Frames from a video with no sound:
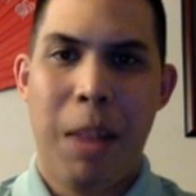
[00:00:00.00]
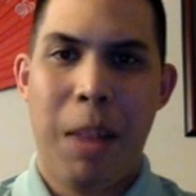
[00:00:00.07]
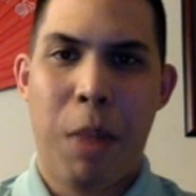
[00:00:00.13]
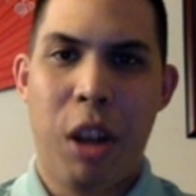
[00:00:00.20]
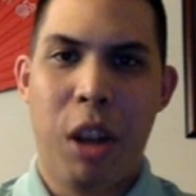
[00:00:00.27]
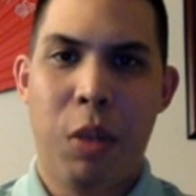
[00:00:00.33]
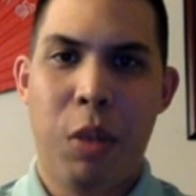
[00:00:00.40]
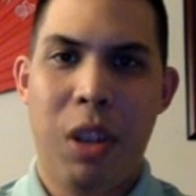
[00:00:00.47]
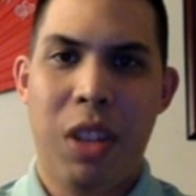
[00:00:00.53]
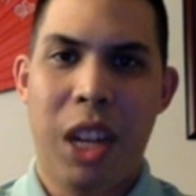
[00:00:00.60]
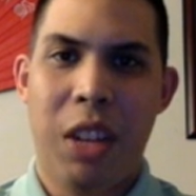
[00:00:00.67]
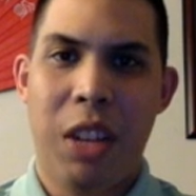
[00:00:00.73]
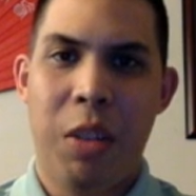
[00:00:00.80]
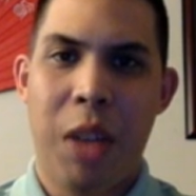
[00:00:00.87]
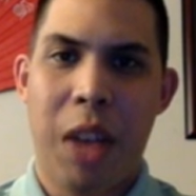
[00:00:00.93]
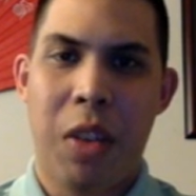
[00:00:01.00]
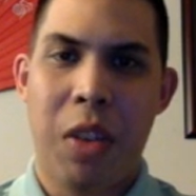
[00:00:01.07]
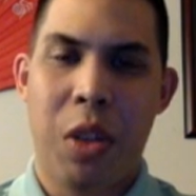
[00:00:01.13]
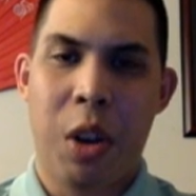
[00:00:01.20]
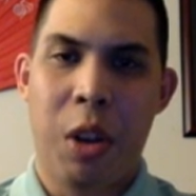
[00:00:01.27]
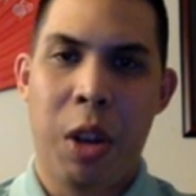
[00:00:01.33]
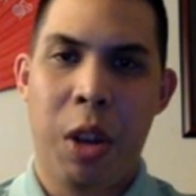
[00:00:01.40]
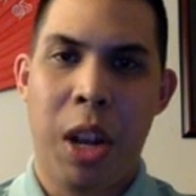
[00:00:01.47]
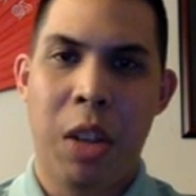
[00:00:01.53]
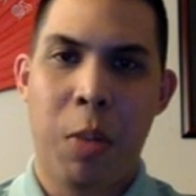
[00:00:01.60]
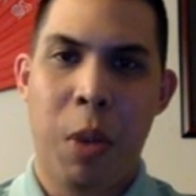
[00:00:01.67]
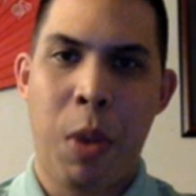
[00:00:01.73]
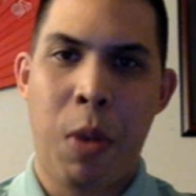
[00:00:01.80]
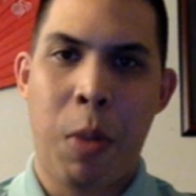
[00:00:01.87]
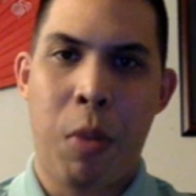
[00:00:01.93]
March 22nd, 2013 is the
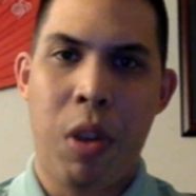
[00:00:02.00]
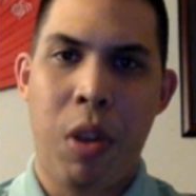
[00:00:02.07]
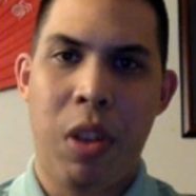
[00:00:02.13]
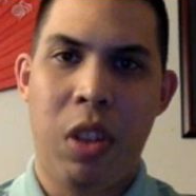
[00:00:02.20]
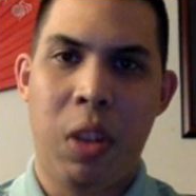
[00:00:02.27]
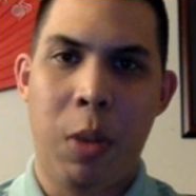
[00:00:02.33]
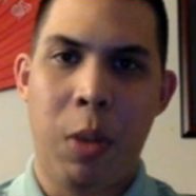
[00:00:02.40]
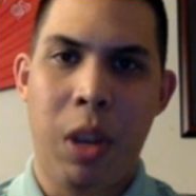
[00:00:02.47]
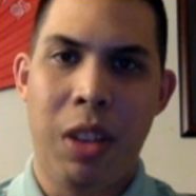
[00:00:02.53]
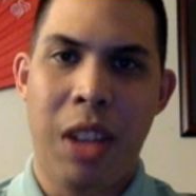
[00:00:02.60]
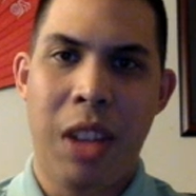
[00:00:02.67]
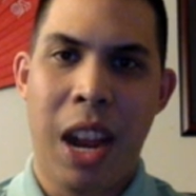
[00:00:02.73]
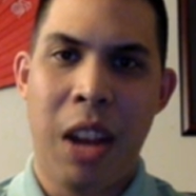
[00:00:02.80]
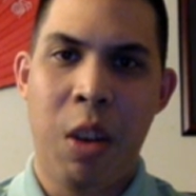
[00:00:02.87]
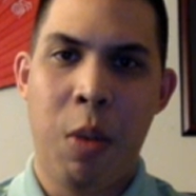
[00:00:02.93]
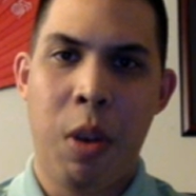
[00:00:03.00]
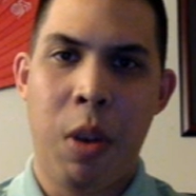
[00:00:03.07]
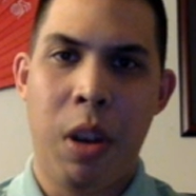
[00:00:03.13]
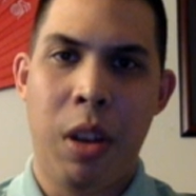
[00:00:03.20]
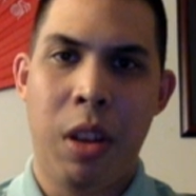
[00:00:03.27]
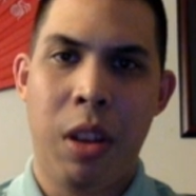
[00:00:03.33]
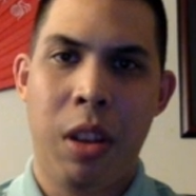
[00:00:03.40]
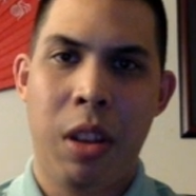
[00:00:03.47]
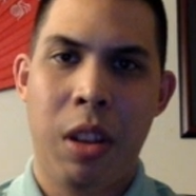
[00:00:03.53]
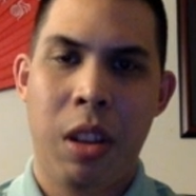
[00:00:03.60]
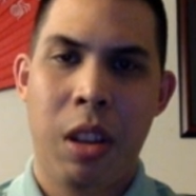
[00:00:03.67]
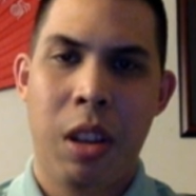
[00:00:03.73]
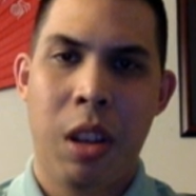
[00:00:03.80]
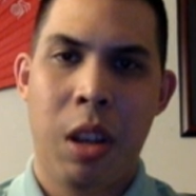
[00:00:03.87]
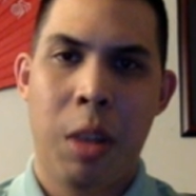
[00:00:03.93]
midway point in the 7 week of Daniel when
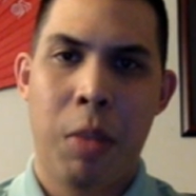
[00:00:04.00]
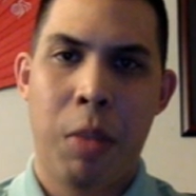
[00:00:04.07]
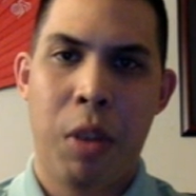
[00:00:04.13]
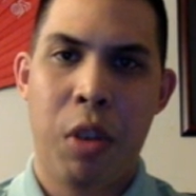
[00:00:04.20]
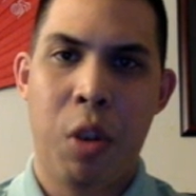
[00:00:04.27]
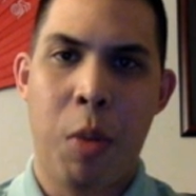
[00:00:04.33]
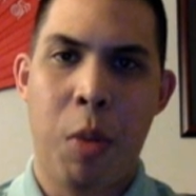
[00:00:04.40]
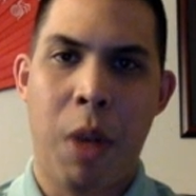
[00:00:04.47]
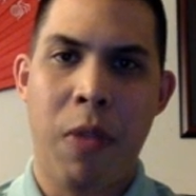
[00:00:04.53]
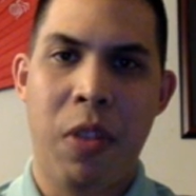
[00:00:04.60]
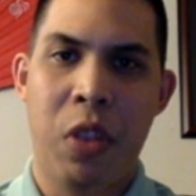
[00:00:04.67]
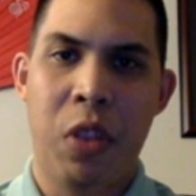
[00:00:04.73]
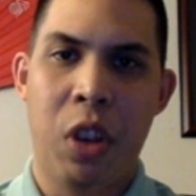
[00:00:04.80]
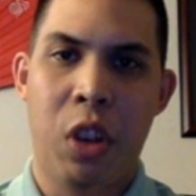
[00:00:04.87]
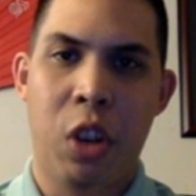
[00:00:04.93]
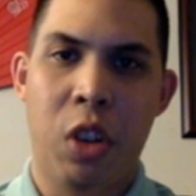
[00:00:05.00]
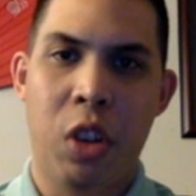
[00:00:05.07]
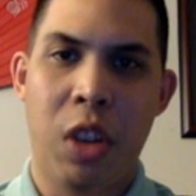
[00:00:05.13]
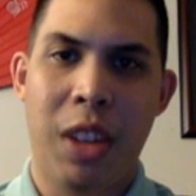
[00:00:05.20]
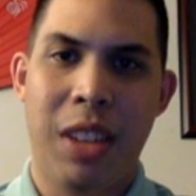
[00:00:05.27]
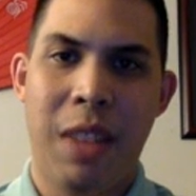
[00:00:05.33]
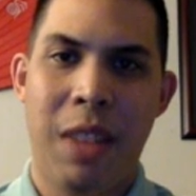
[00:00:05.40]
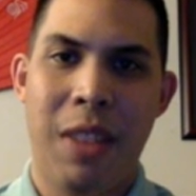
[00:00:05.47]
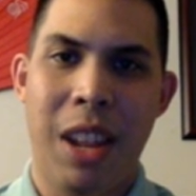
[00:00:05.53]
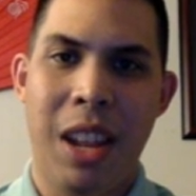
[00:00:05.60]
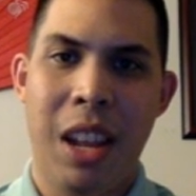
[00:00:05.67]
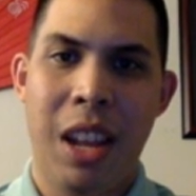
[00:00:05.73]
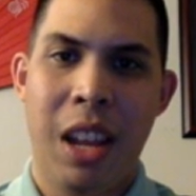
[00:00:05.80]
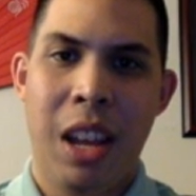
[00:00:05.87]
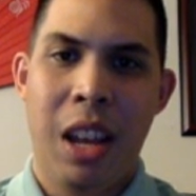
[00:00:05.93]
President Obama visited the Church of
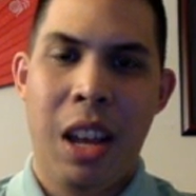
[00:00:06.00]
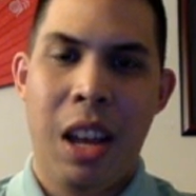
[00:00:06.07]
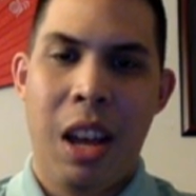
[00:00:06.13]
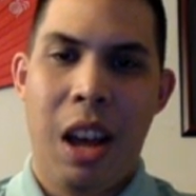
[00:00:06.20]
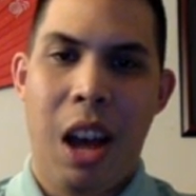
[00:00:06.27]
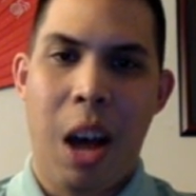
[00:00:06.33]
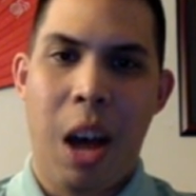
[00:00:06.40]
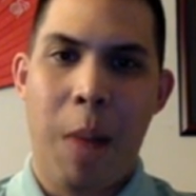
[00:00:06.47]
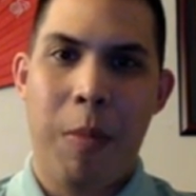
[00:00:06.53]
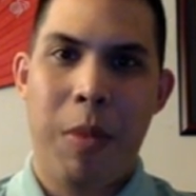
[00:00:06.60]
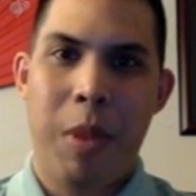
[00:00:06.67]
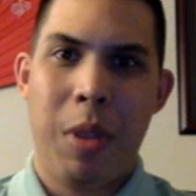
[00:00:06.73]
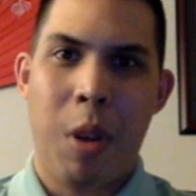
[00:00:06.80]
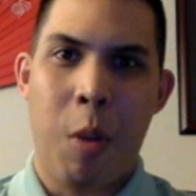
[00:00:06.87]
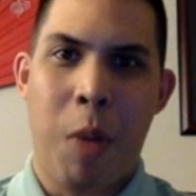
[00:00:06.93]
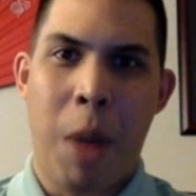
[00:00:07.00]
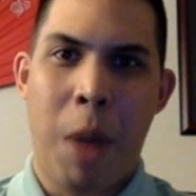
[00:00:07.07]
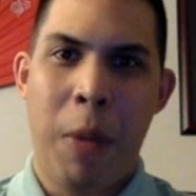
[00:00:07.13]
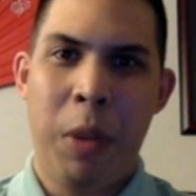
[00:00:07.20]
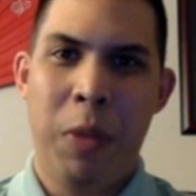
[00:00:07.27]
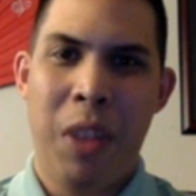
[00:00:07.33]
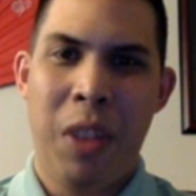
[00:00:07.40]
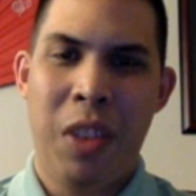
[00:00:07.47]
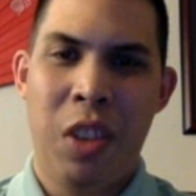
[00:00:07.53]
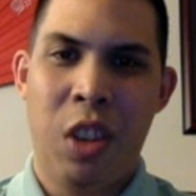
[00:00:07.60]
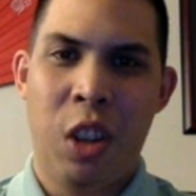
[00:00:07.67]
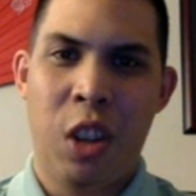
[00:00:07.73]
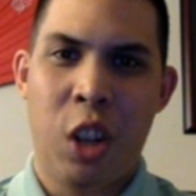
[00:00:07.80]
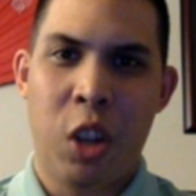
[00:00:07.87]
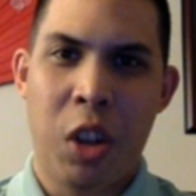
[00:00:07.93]
Nativity. Obama's visit to
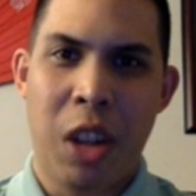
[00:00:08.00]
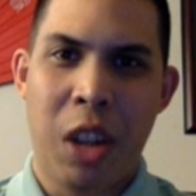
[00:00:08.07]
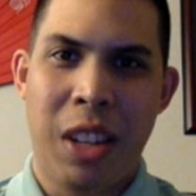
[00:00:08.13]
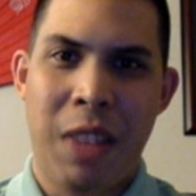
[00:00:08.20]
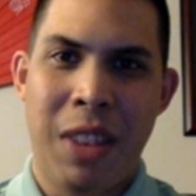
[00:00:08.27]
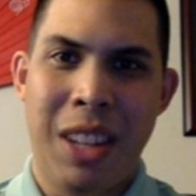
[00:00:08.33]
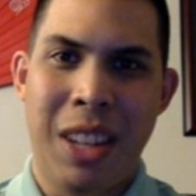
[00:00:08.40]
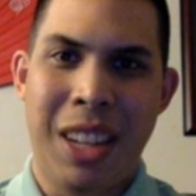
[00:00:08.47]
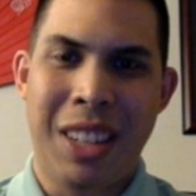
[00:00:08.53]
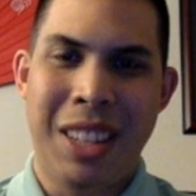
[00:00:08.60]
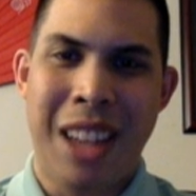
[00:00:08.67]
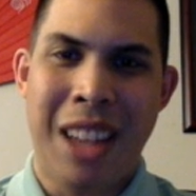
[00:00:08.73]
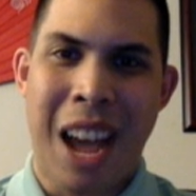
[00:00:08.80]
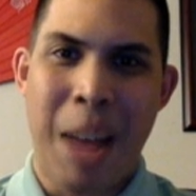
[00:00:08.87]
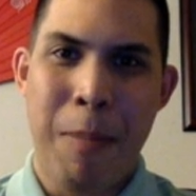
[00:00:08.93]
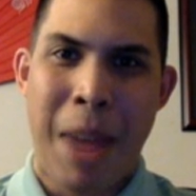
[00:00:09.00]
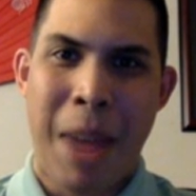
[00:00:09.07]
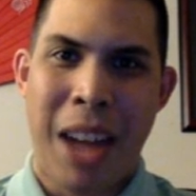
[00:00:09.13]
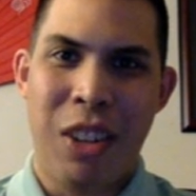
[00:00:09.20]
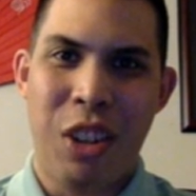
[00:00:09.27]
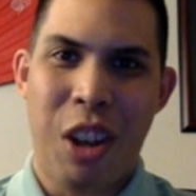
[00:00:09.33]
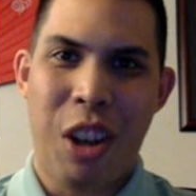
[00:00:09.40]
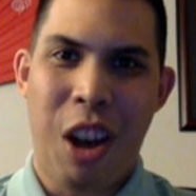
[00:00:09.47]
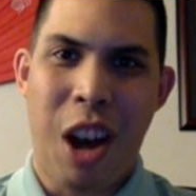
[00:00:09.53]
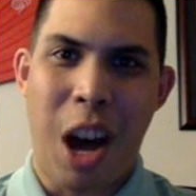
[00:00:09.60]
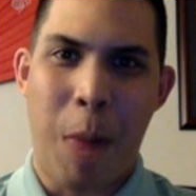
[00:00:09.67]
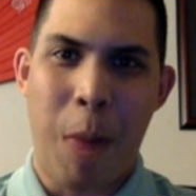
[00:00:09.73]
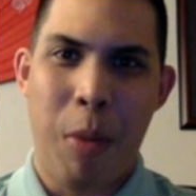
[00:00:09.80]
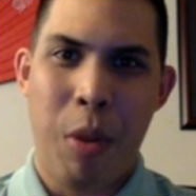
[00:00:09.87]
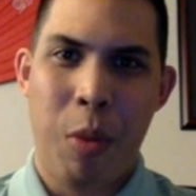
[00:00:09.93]
the Church of Nativity does not match
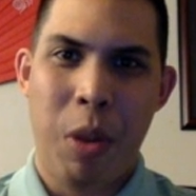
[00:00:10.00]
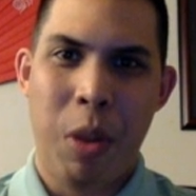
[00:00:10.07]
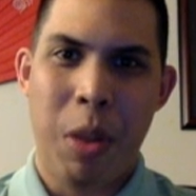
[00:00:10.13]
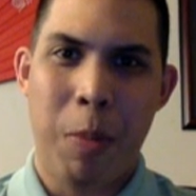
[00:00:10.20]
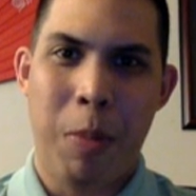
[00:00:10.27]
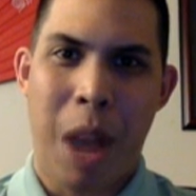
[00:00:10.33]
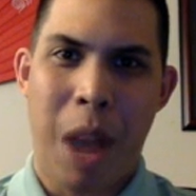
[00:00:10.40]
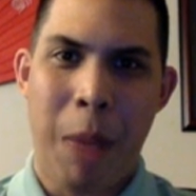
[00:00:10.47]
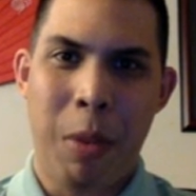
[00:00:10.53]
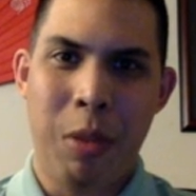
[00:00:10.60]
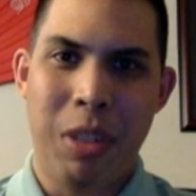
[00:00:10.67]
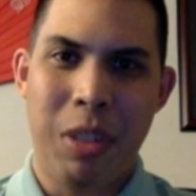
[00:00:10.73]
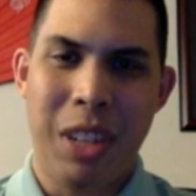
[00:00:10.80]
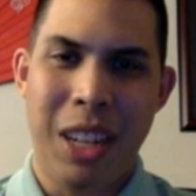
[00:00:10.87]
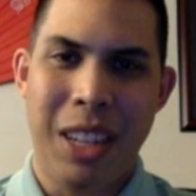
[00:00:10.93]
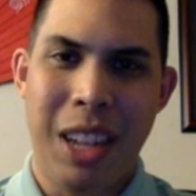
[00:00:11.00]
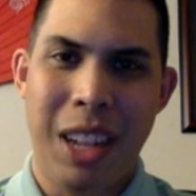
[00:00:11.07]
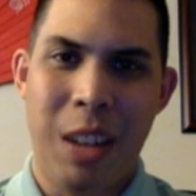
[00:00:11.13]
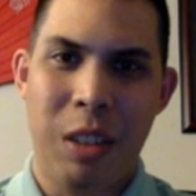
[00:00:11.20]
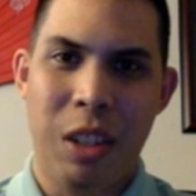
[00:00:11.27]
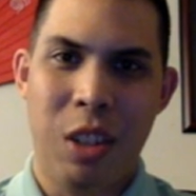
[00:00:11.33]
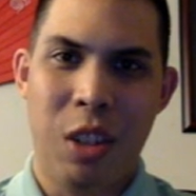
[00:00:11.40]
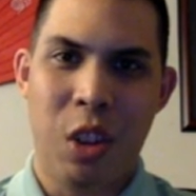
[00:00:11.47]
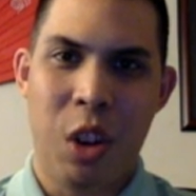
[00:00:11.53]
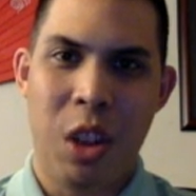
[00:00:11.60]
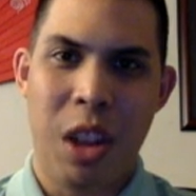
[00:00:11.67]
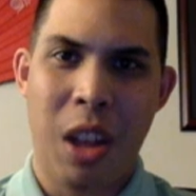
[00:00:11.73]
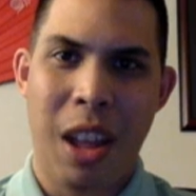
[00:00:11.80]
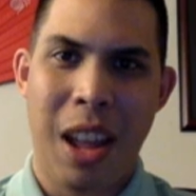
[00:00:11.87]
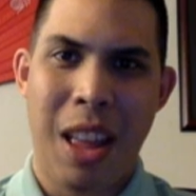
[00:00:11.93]
up with the Bible details concerning
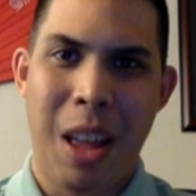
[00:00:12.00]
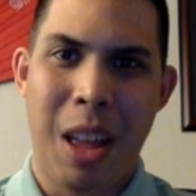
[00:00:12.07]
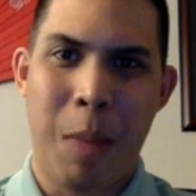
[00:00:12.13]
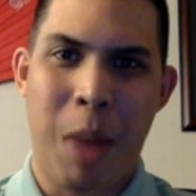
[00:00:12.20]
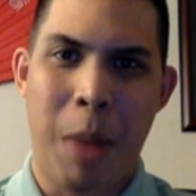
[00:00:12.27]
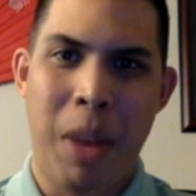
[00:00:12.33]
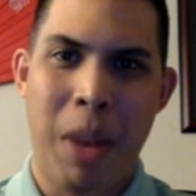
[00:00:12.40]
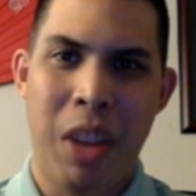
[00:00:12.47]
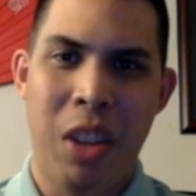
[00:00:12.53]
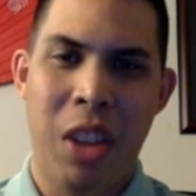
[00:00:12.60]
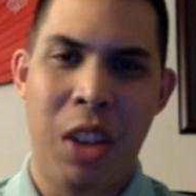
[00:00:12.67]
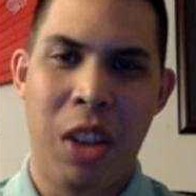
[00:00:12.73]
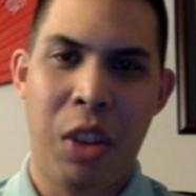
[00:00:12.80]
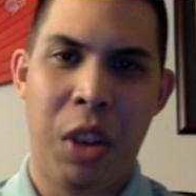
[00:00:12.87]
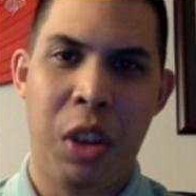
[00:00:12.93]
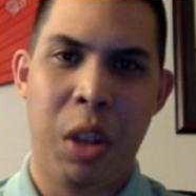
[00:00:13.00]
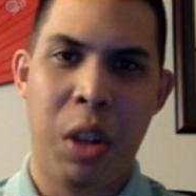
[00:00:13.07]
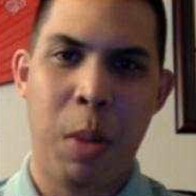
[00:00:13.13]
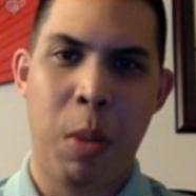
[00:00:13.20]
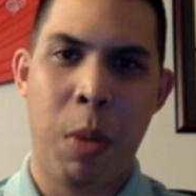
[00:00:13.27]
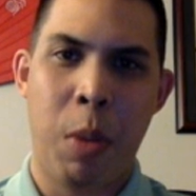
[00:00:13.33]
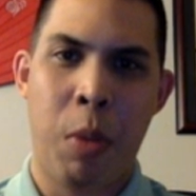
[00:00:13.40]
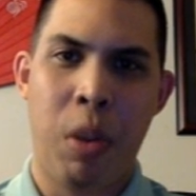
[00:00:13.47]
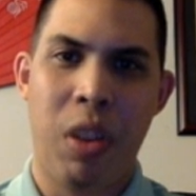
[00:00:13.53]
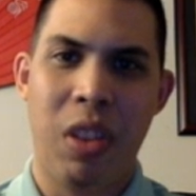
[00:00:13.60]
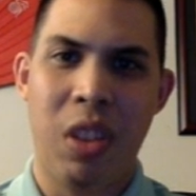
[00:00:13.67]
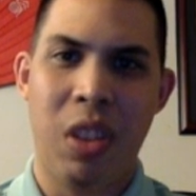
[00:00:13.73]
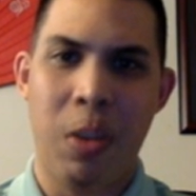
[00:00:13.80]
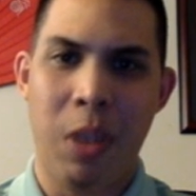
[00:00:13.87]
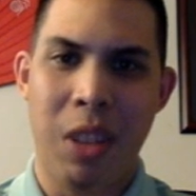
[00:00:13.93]
the abomination of desolation of the midway point of the
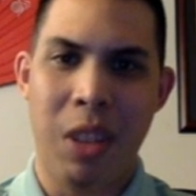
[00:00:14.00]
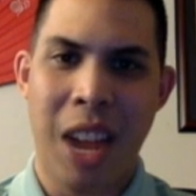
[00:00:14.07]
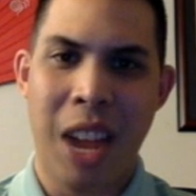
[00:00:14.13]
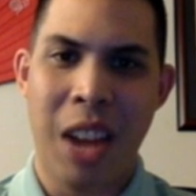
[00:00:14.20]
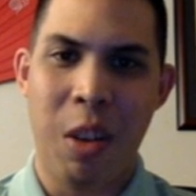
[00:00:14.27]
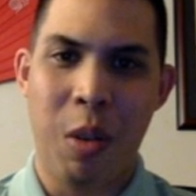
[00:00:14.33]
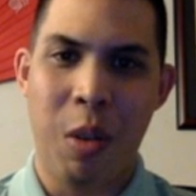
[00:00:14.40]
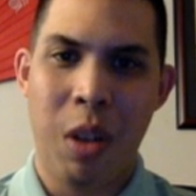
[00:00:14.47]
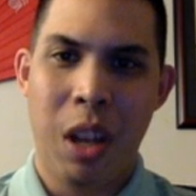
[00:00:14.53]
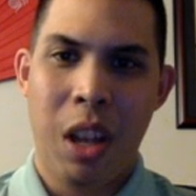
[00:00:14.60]
7 week of Daniel.